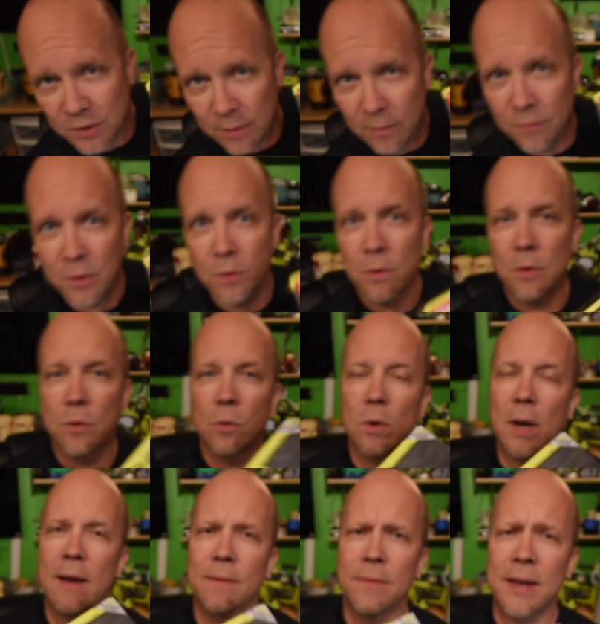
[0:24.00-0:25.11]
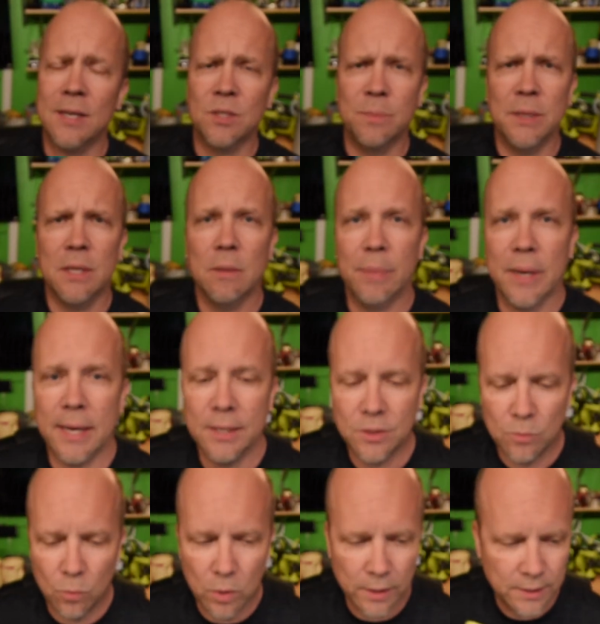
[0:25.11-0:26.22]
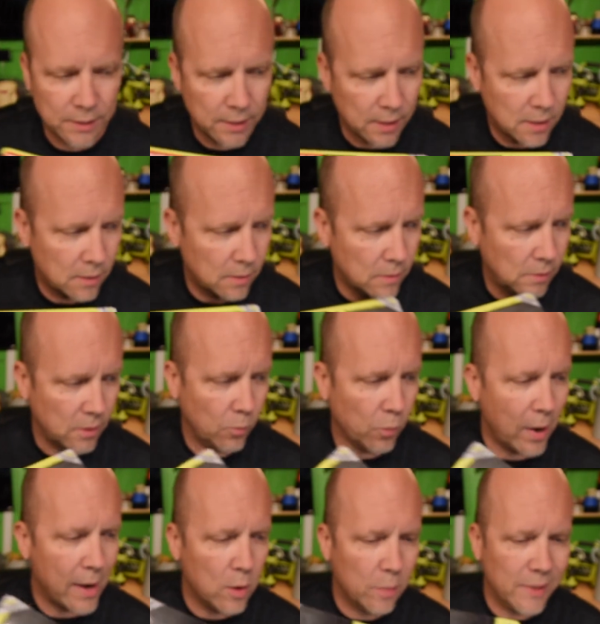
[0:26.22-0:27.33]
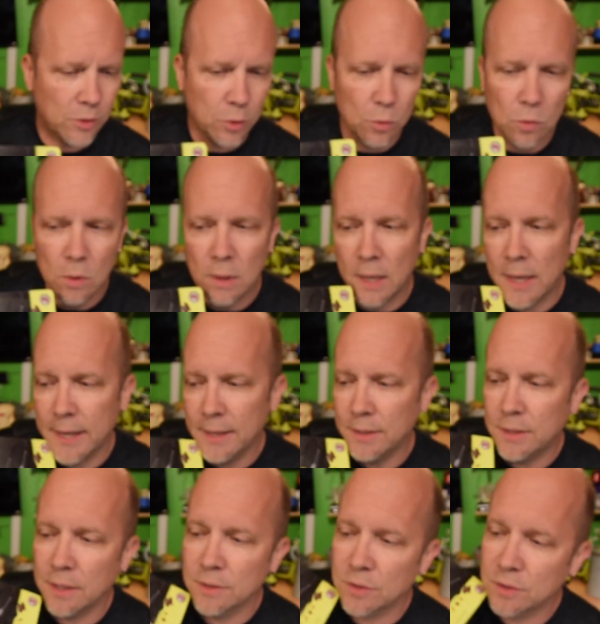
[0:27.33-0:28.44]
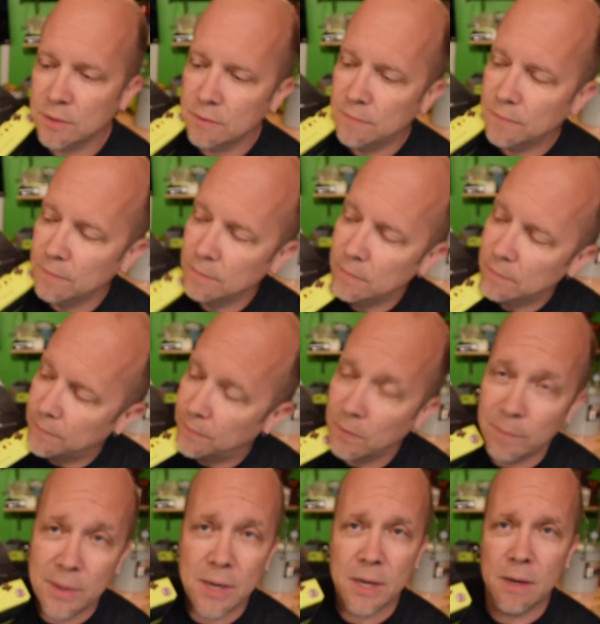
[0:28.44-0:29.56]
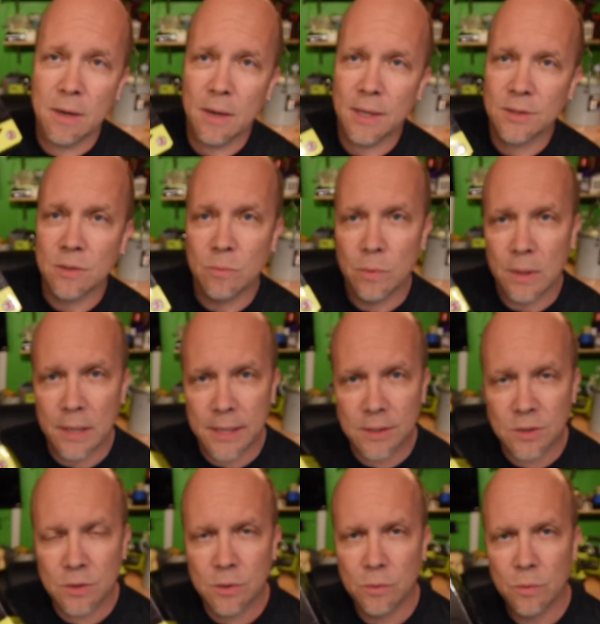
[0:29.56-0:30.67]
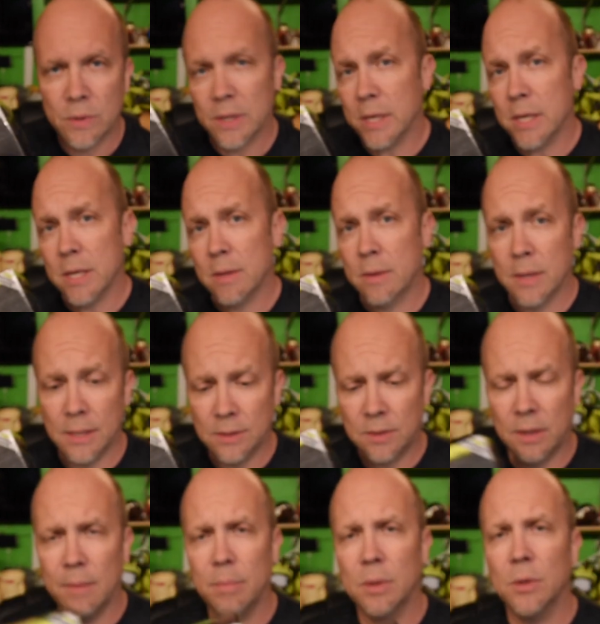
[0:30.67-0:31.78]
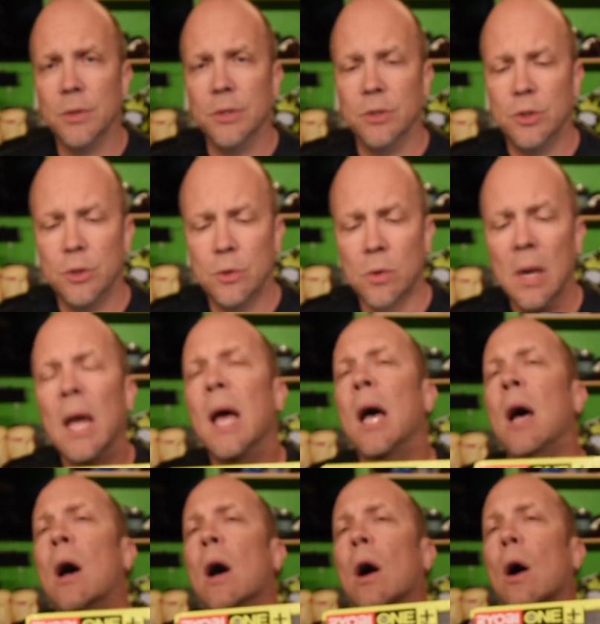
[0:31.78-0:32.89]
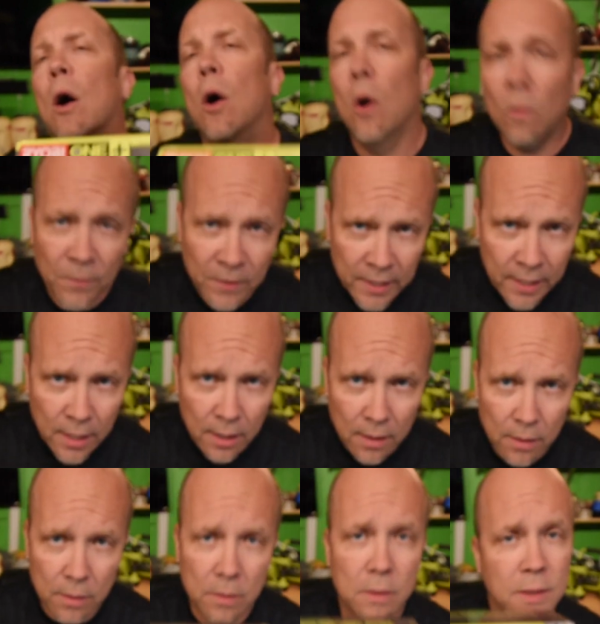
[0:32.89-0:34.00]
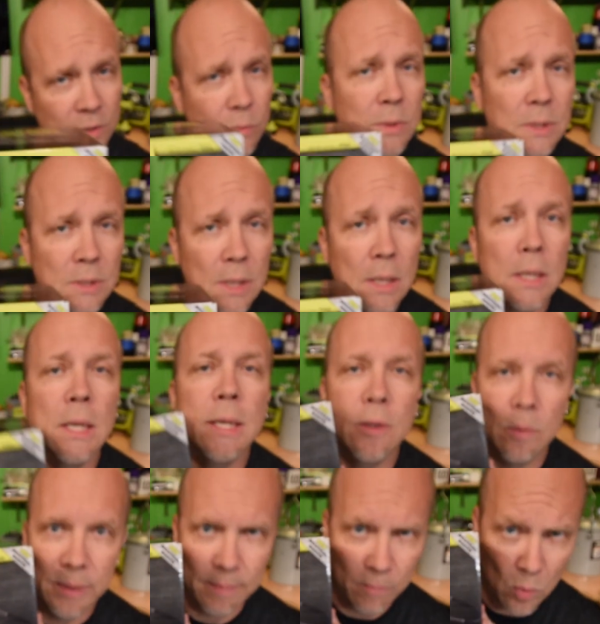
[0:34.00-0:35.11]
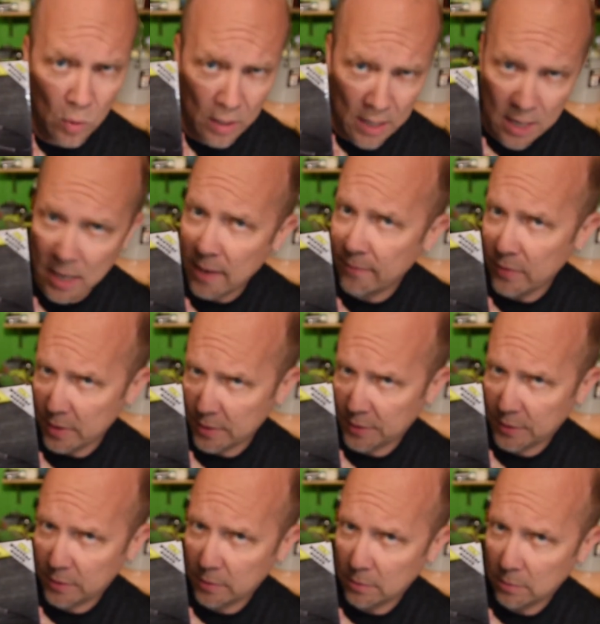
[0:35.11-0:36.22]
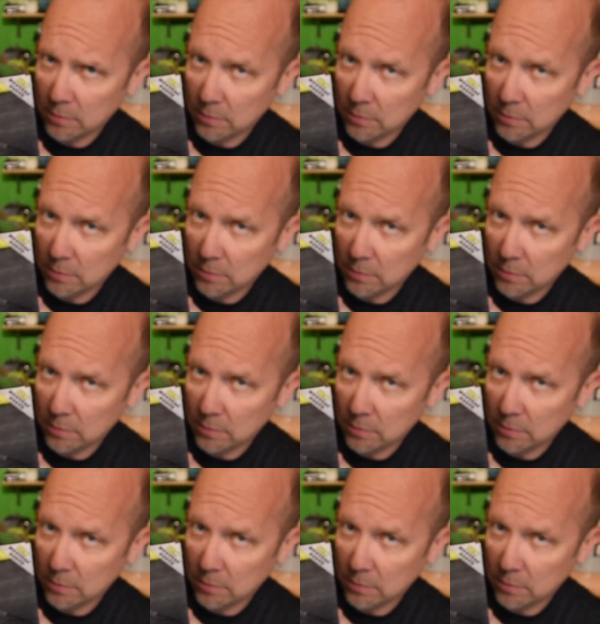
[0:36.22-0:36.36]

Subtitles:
some of you who have asked me in the past what the Ryobi tool line does for me as it relates to the things that I build and do, hopefully this one's a little bit more obvious.